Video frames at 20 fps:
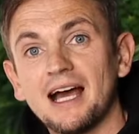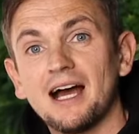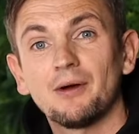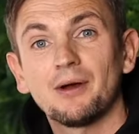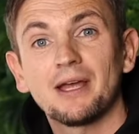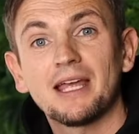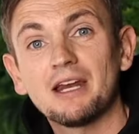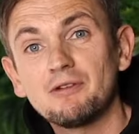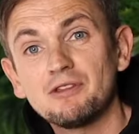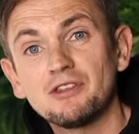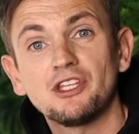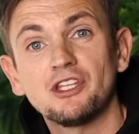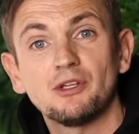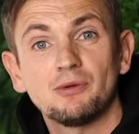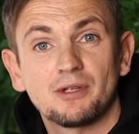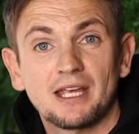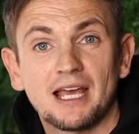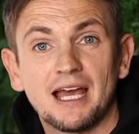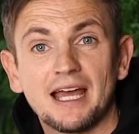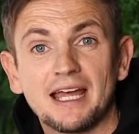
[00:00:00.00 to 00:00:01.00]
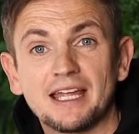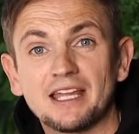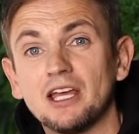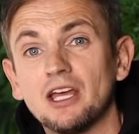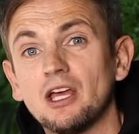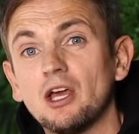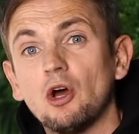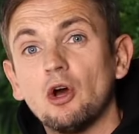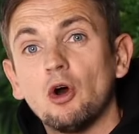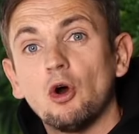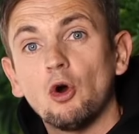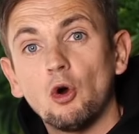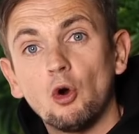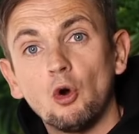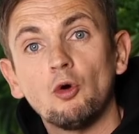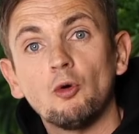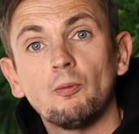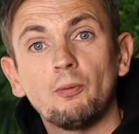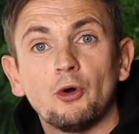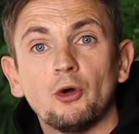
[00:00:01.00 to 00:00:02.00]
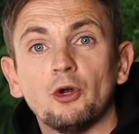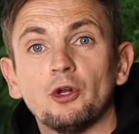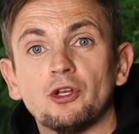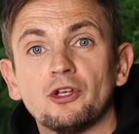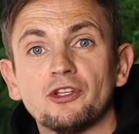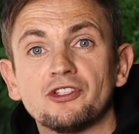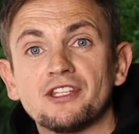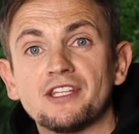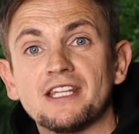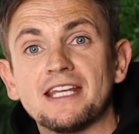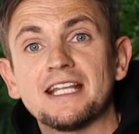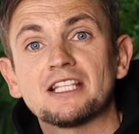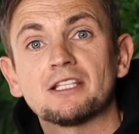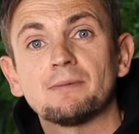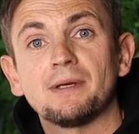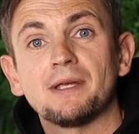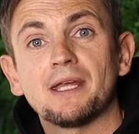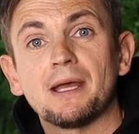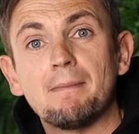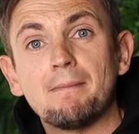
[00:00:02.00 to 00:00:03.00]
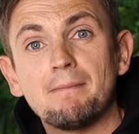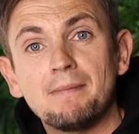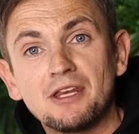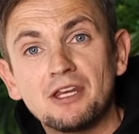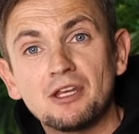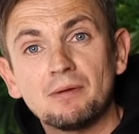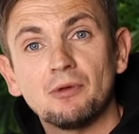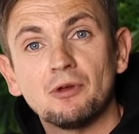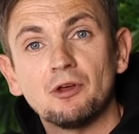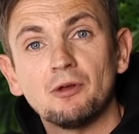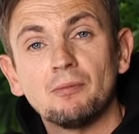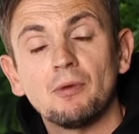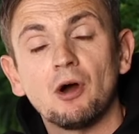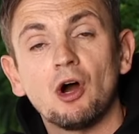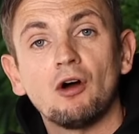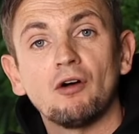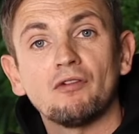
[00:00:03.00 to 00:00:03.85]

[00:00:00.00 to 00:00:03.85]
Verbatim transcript: Now, here in the U K, all boilers need to be a minimum